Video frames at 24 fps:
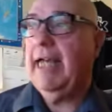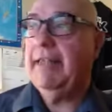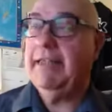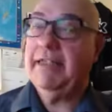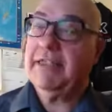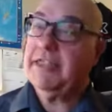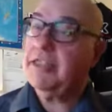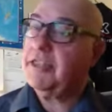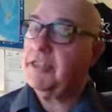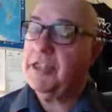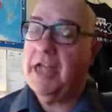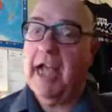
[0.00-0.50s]

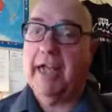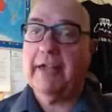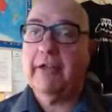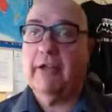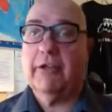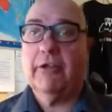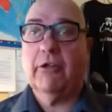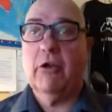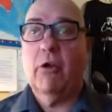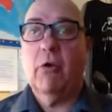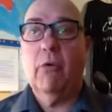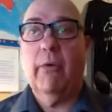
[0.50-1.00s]
This is not
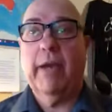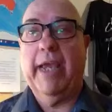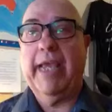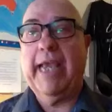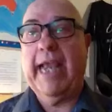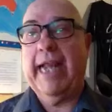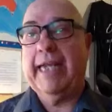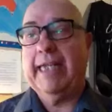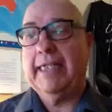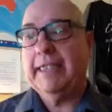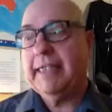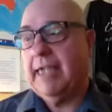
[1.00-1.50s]
going to go
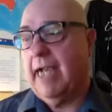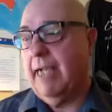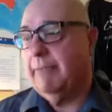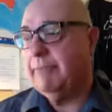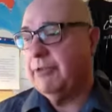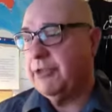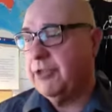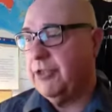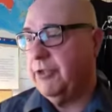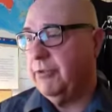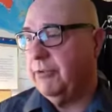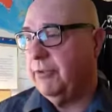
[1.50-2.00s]
away anytime
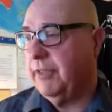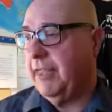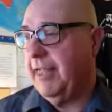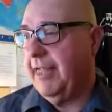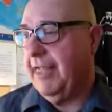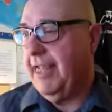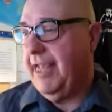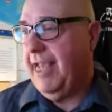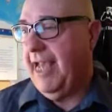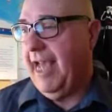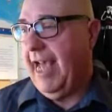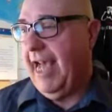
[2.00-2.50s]
soon.
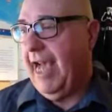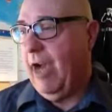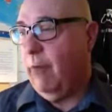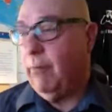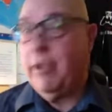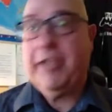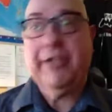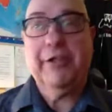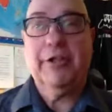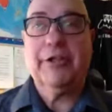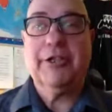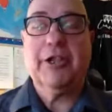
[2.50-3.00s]

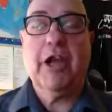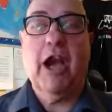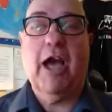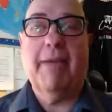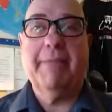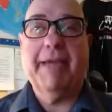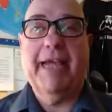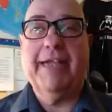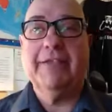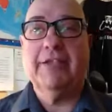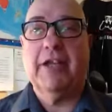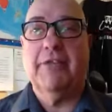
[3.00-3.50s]
We could
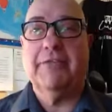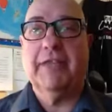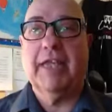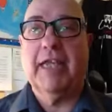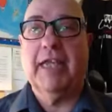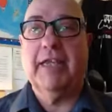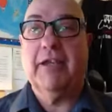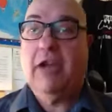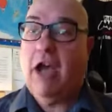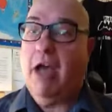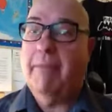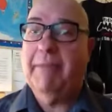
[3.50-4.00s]
comment on
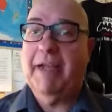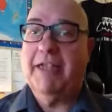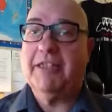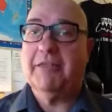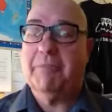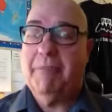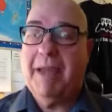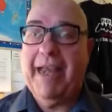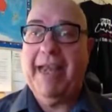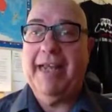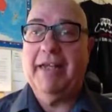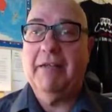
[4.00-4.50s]
the
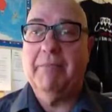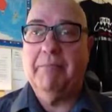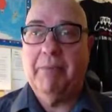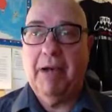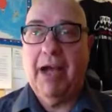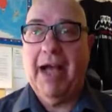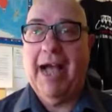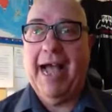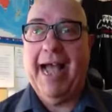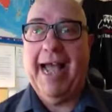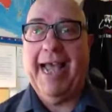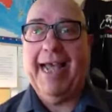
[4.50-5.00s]
comments made
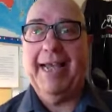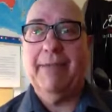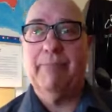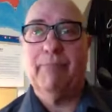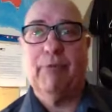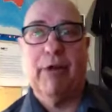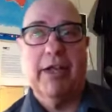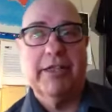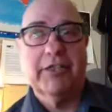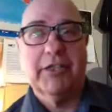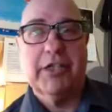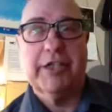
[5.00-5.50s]
by
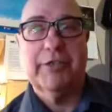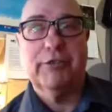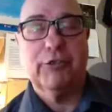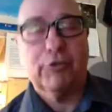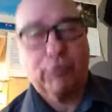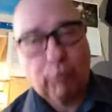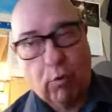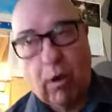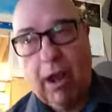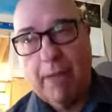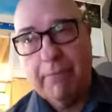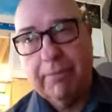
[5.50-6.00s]
President
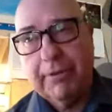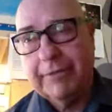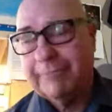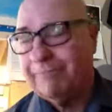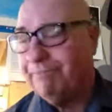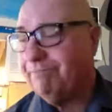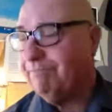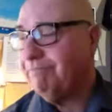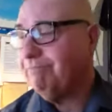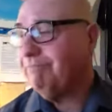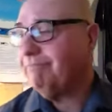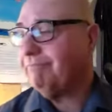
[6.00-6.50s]
Trump.
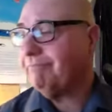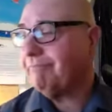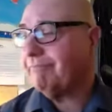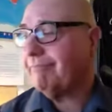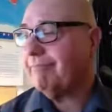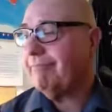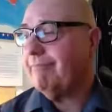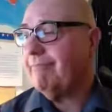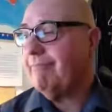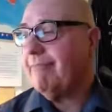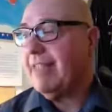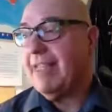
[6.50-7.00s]

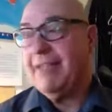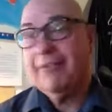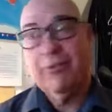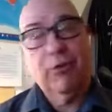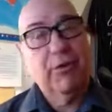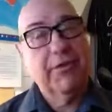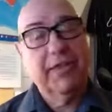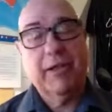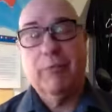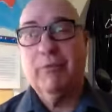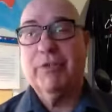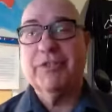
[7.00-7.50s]
The
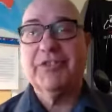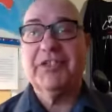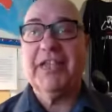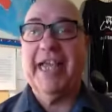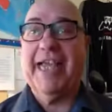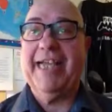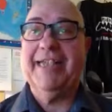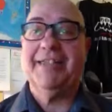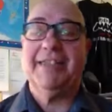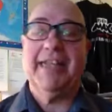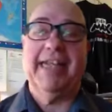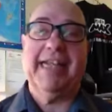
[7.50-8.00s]
only thing we'll
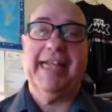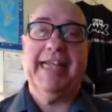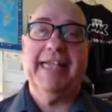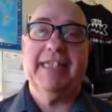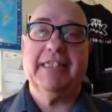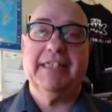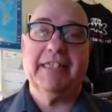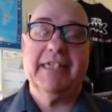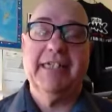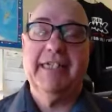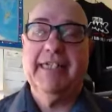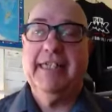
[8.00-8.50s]
say is that he
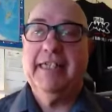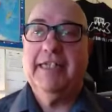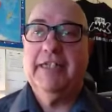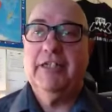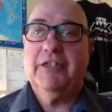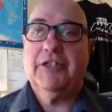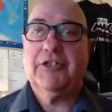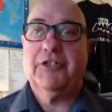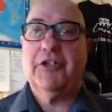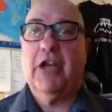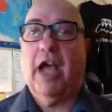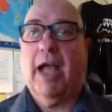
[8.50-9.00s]
has
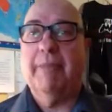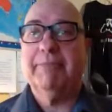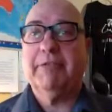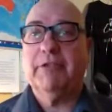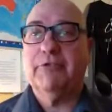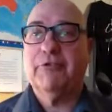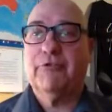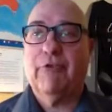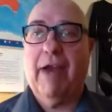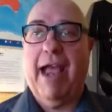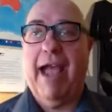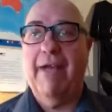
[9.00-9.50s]

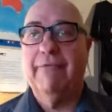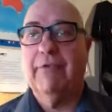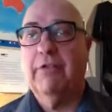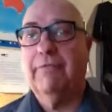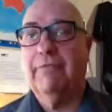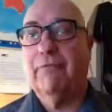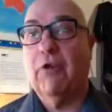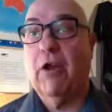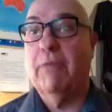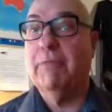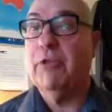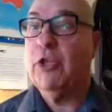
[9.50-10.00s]
stopped
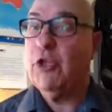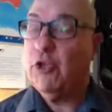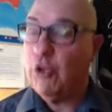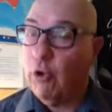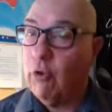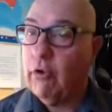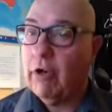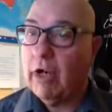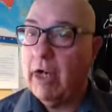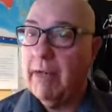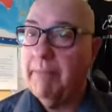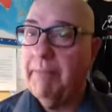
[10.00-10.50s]
travel from
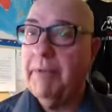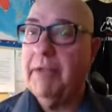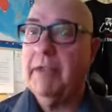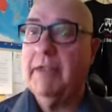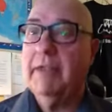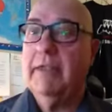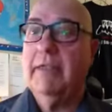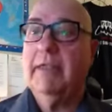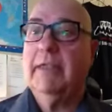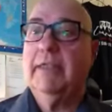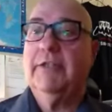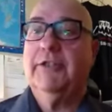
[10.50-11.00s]
Europe
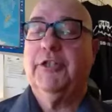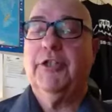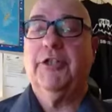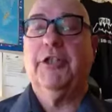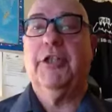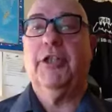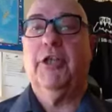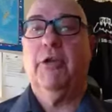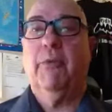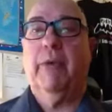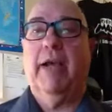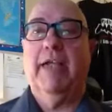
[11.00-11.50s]
to
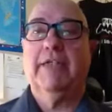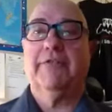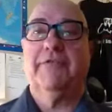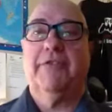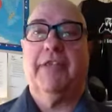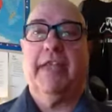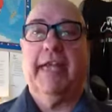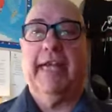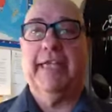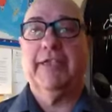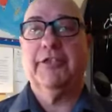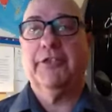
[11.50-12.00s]
the U.S.
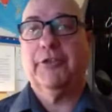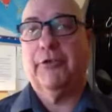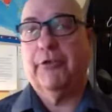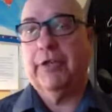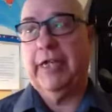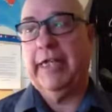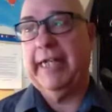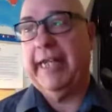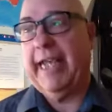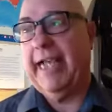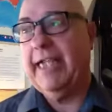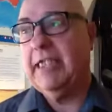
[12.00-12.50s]
for the next
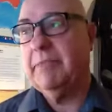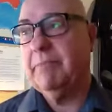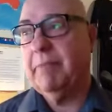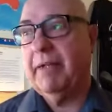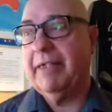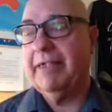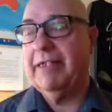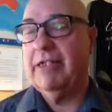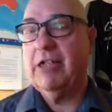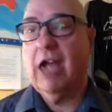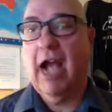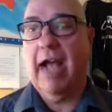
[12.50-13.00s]
30 days,
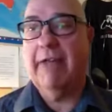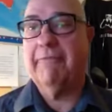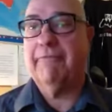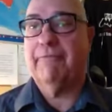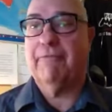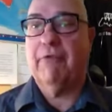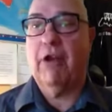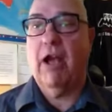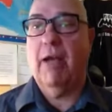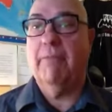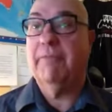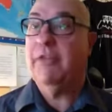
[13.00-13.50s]
but not
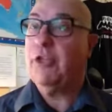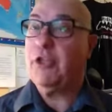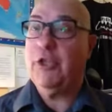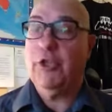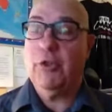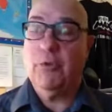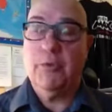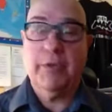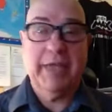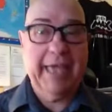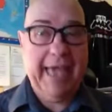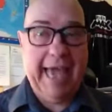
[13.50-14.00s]
from the
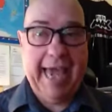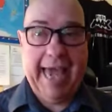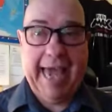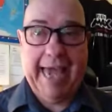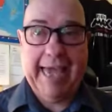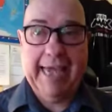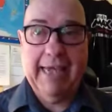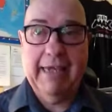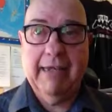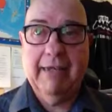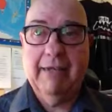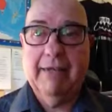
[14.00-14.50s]

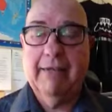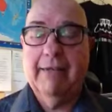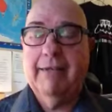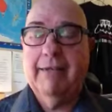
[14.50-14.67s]
U.K.